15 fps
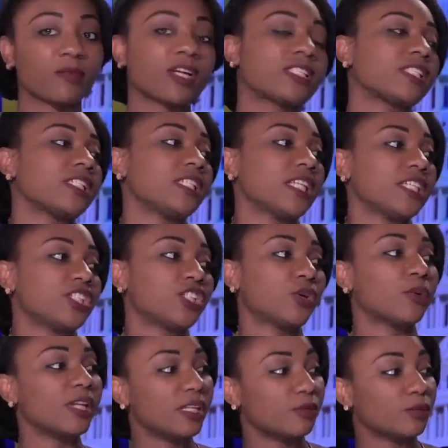a president that's
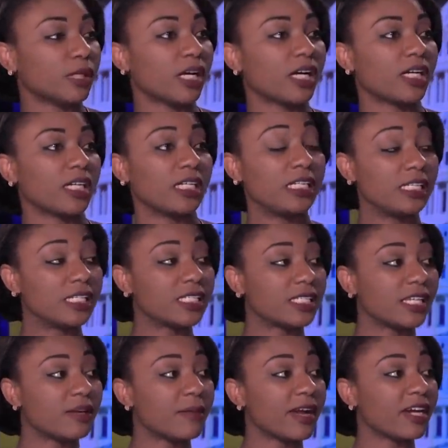showing he is
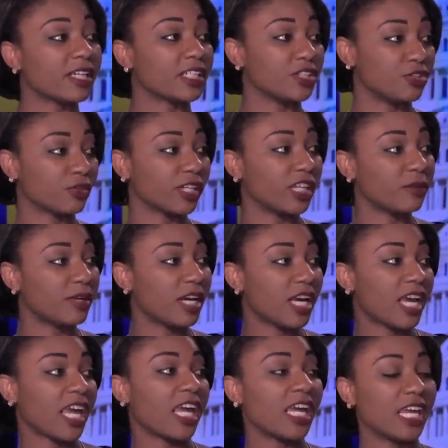the American dream.
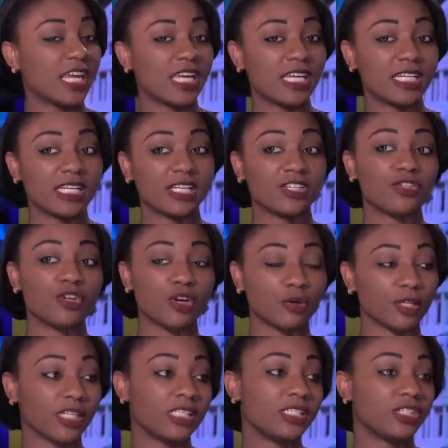And, you
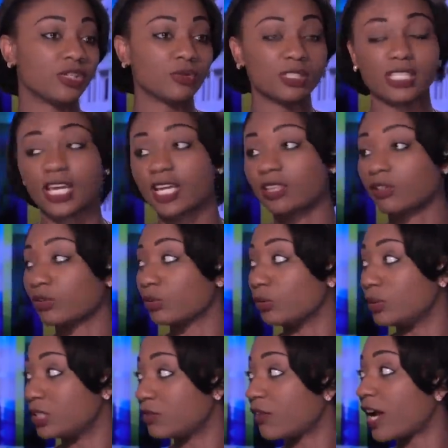know, and he shows that
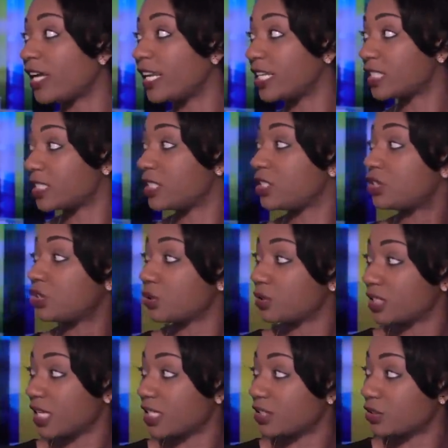through his finances. He
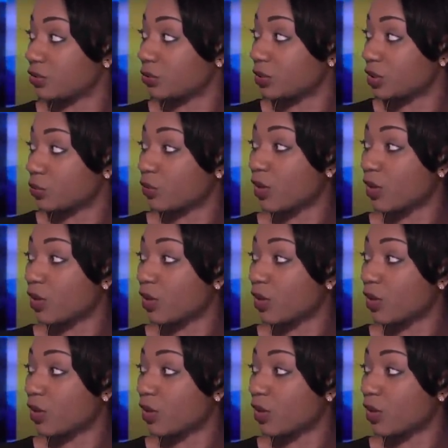shows that through his